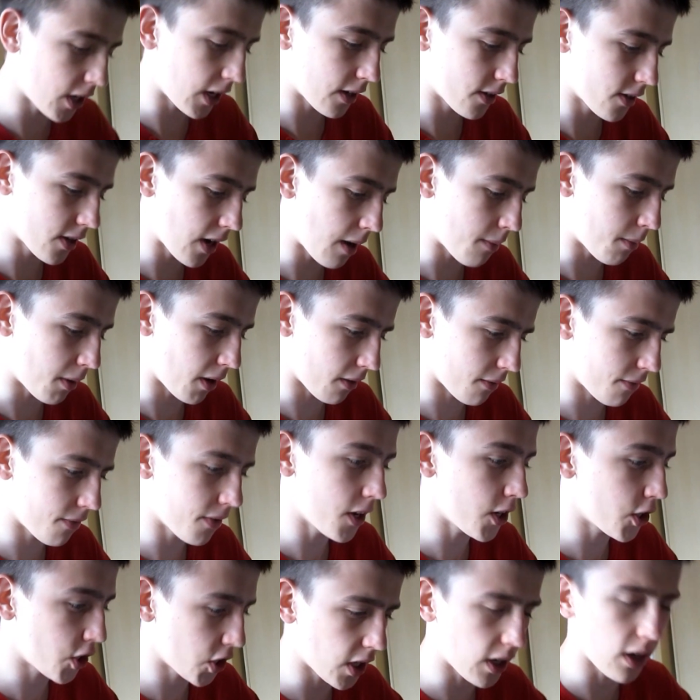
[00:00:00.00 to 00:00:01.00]
an exam, like
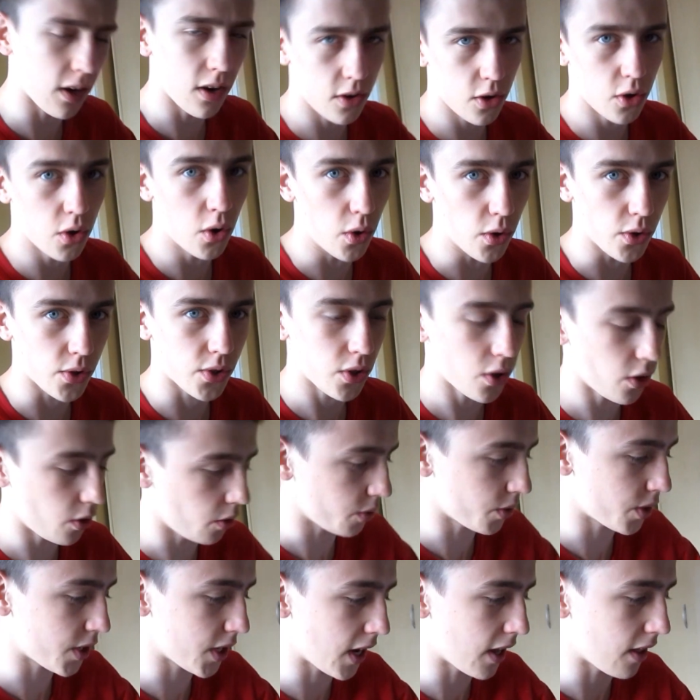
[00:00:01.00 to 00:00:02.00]
finishing a course
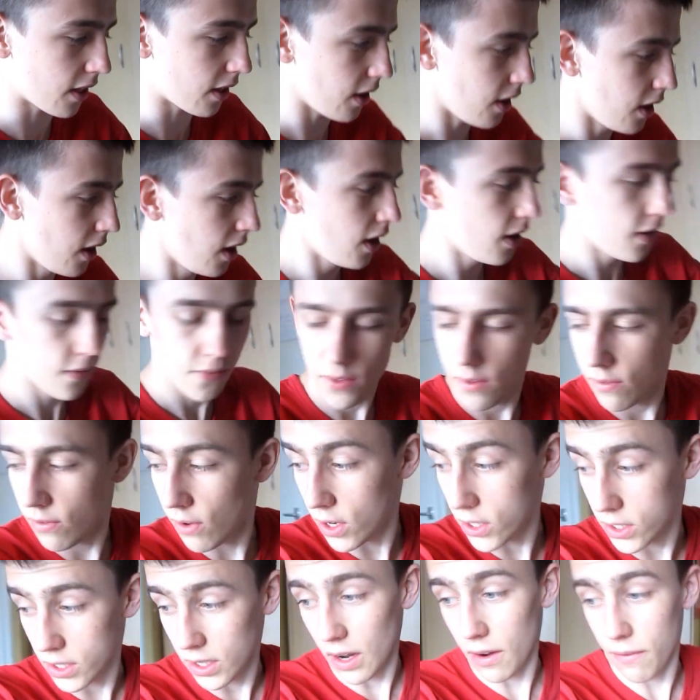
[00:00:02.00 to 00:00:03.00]
altogether?
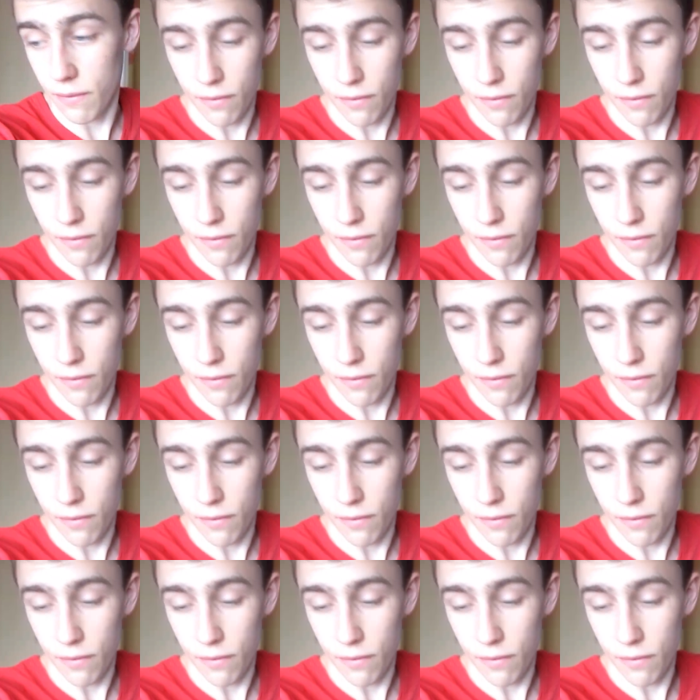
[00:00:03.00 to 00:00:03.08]
First, I